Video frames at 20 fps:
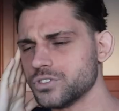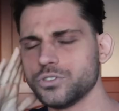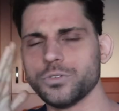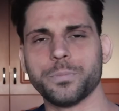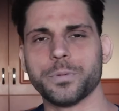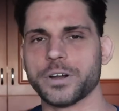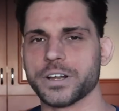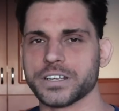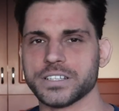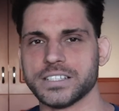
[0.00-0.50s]

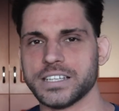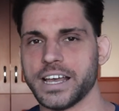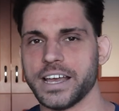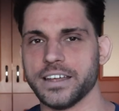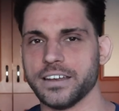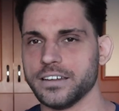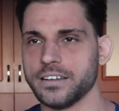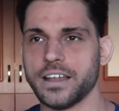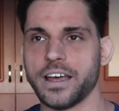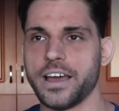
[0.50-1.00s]
super
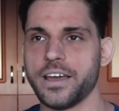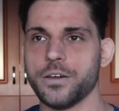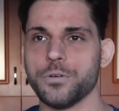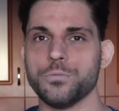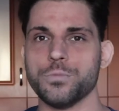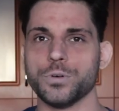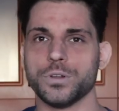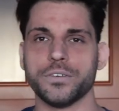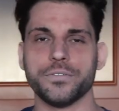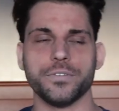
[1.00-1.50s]
excited. I
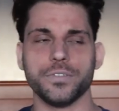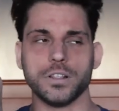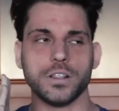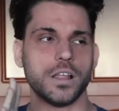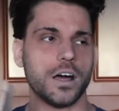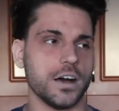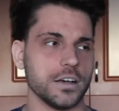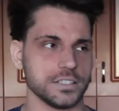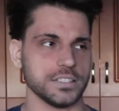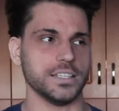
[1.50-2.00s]
would have
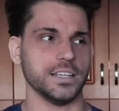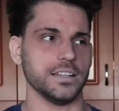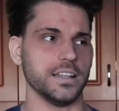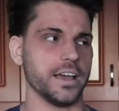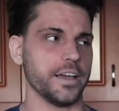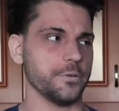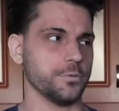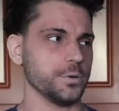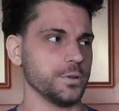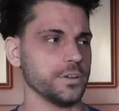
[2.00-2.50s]
lost it.
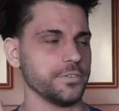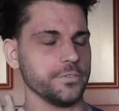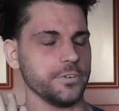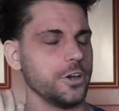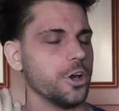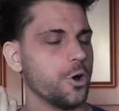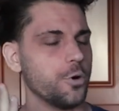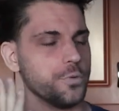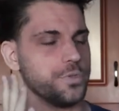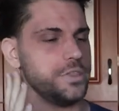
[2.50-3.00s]
I would have
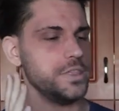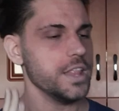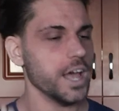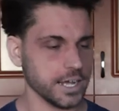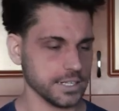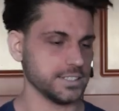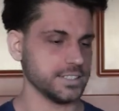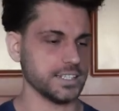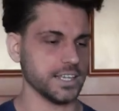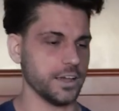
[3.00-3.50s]
gone
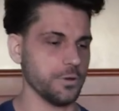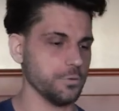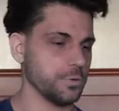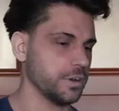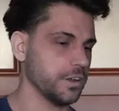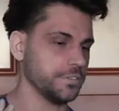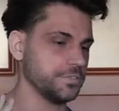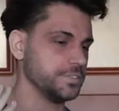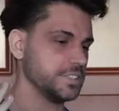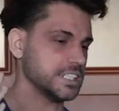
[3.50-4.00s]
nuts. I
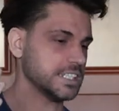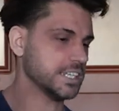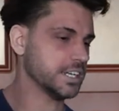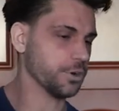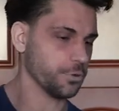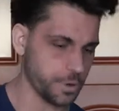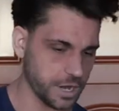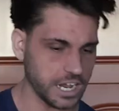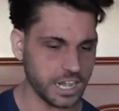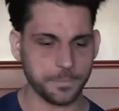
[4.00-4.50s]
would have
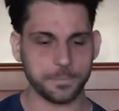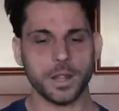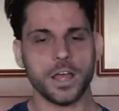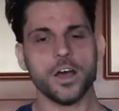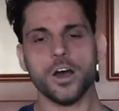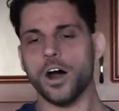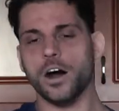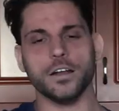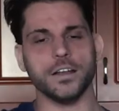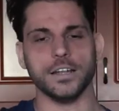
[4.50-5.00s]
screamed
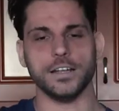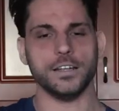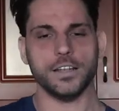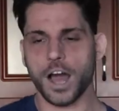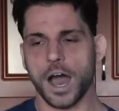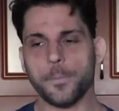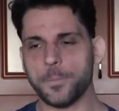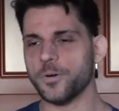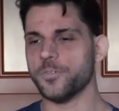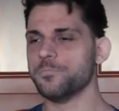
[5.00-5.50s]
on the
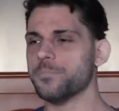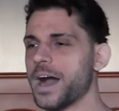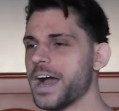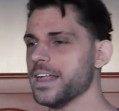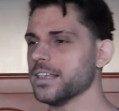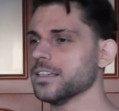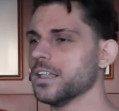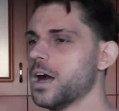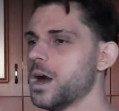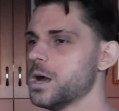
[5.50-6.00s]
top of
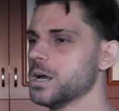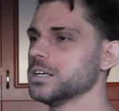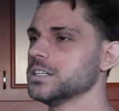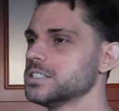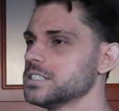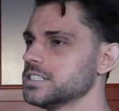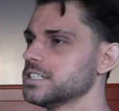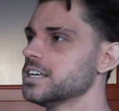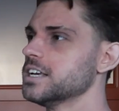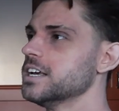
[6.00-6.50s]
my
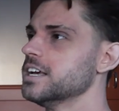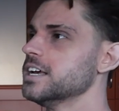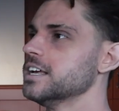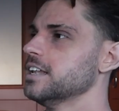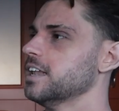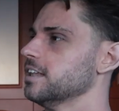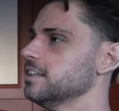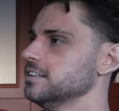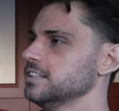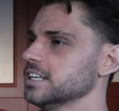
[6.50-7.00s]
lungs
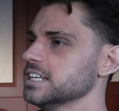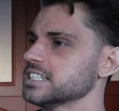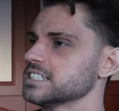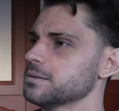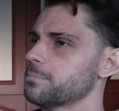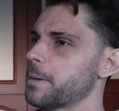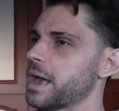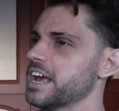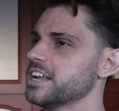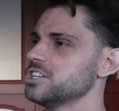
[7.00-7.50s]
that
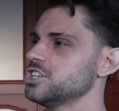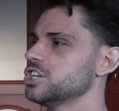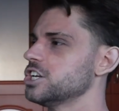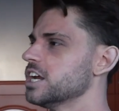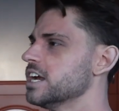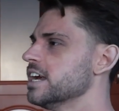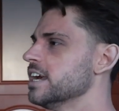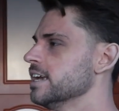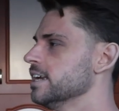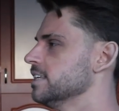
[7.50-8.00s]
this match
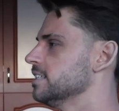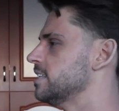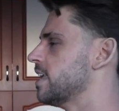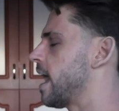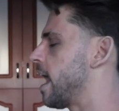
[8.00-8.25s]
is